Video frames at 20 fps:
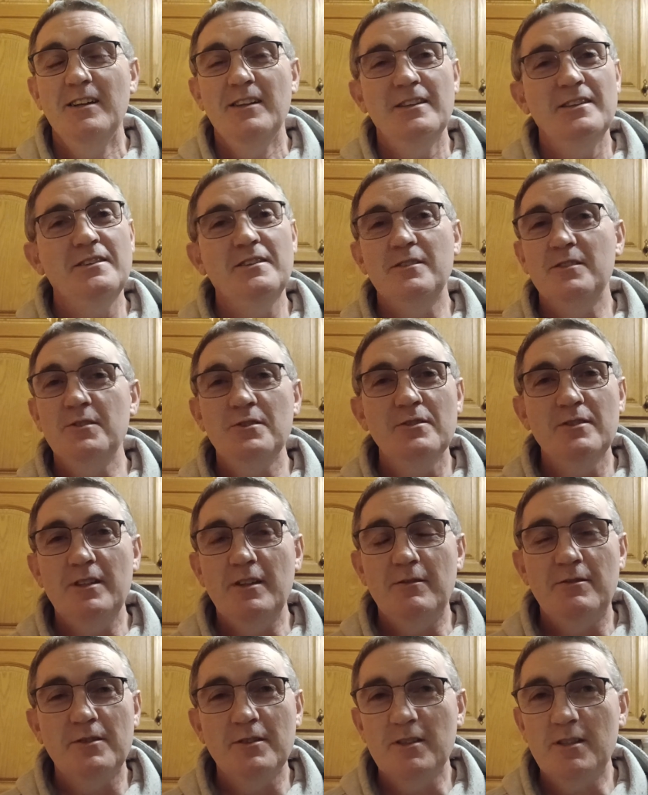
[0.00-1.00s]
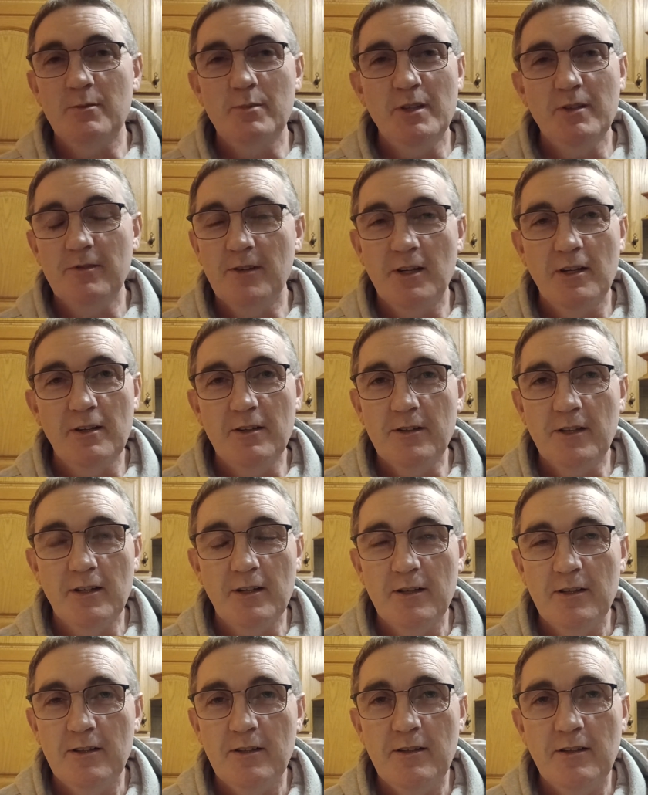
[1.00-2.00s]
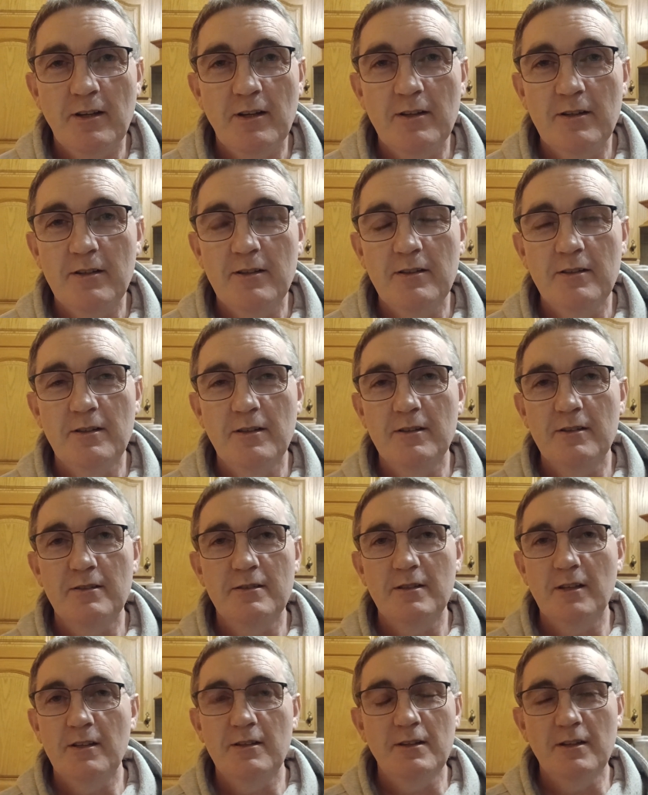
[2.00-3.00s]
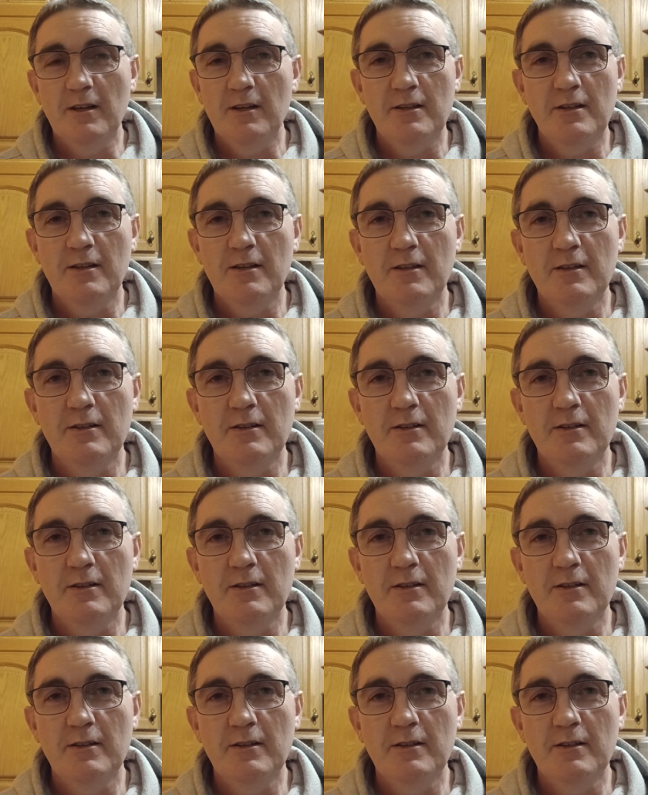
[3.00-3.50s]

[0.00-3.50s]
There's no need for us to be fired. I said that